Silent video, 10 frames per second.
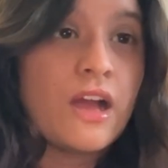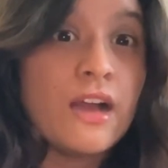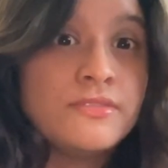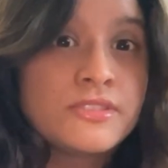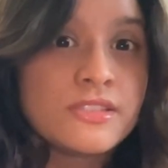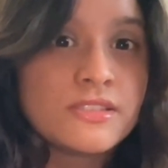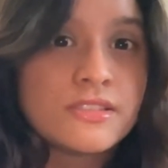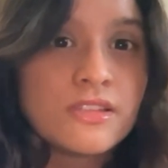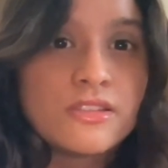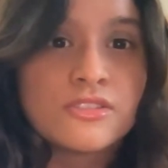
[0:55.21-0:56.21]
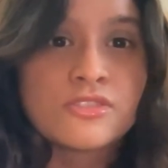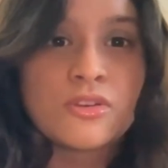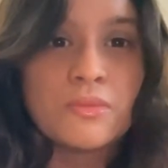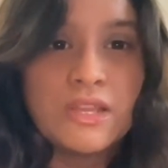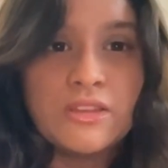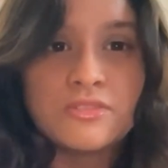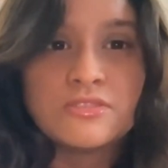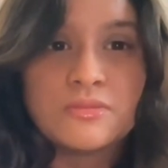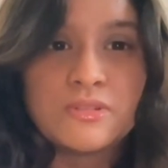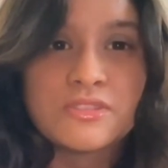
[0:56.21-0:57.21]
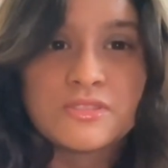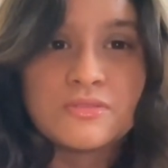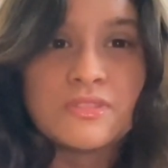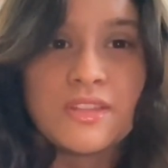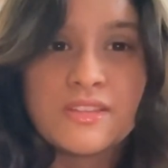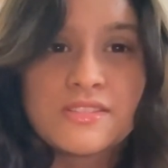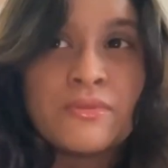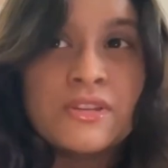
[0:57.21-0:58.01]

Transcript: I've seen so many YouTubers do this.